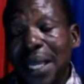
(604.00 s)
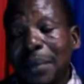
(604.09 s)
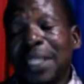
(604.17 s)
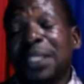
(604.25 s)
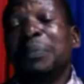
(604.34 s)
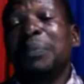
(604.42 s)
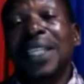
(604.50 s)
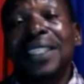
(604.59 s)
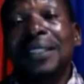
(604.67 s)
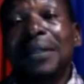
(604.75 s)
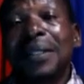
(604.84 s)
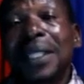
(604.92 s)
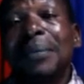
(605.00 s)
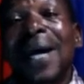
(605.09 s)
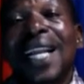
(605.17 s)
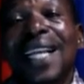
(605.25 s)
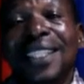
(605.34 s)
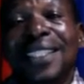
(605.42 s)
But make them
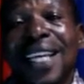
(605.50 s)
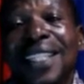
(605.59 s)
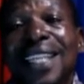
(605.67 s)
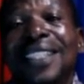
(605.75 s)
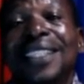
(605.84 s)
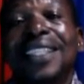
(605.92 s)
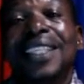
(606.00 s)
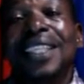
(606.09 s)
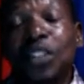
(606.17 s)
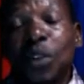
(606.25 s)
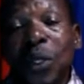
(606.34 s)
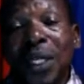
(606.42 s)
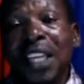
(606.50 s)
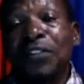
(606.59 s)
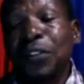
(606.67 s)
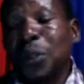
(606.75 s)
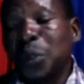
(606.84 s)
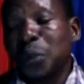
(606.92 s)
understand that it's okay
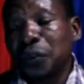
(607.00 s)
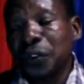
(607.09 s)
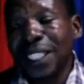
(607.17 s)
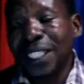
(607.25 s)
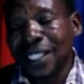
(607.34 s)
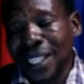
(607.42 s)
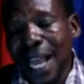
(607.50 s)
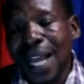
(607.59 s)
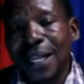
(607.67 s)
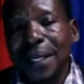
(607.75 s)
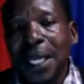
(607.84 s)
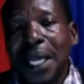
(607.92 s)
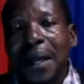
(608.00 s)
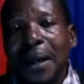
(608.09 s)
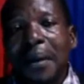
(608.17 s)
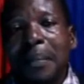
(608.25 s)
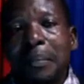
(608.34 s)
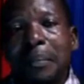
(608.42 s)
for you to feel sad,
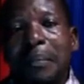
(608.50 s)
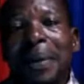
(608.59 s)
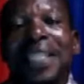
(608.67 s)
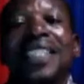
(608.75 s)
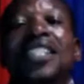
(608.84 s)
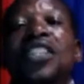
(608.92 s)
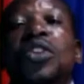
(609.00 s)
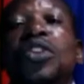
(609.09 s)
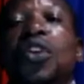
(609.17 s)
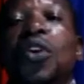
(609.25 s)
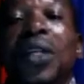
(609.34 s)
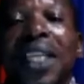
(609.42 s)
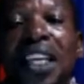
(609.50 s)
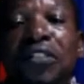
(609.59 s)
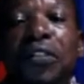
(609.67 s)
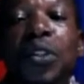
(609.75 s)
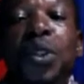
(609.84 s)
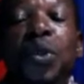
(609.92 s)
but it's not okay
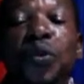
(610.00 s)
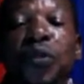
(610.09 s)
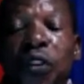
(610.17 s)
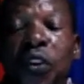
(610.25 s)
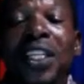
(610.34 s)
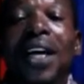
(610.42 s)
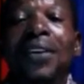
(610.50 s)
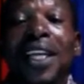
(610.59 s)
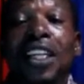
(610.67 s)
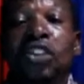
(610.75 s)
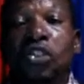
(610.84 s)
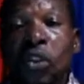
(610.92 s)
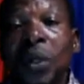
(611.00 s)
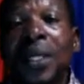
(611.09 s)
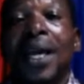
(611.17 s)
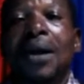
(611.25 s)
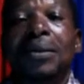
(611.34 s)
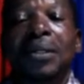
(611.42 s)
for you to fall down and roll
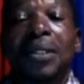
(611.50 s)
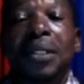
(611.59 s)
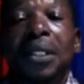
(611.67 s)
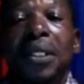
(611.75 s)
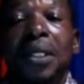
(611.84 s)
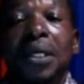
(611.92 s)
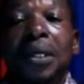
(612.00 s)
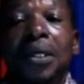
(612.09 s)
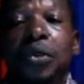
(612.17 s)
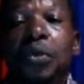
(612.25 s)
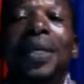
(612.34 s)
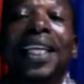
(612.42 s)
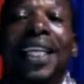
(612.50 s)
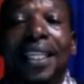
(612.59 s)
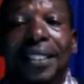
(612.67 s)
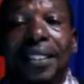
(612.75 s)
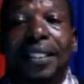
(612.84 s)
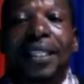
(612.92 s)
down. You may
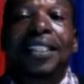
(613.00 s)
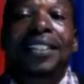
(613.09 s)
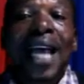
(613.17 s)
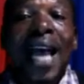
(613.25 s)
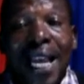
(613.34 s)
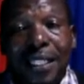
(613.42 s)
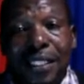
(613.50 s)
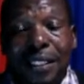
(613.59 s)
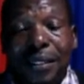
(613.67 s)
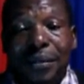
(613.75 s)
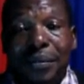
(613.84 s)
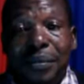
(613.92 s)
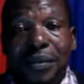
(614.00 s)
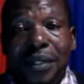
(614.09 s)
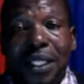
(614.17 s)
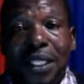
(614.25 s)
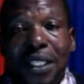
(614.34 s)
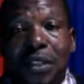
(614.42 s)
get hurt.
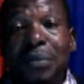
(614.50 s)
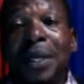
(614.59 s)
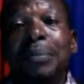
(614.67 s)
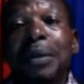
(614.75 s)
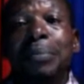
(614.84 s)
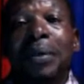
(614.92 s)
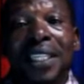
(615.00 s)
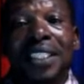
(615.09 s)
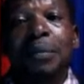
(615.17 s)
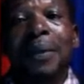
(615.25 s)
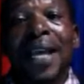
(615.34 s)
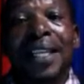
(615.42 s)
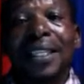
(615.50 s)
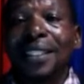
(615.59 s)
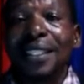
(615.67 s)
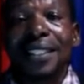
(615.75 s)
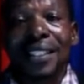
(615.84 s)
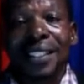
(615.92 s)
You may be bricked by
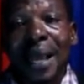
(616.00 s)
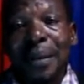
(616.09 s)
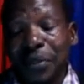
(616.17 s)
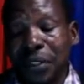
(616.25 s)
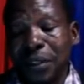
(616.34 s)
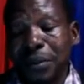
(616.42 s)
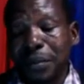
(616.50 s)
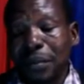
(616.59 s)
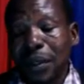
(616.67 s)
something.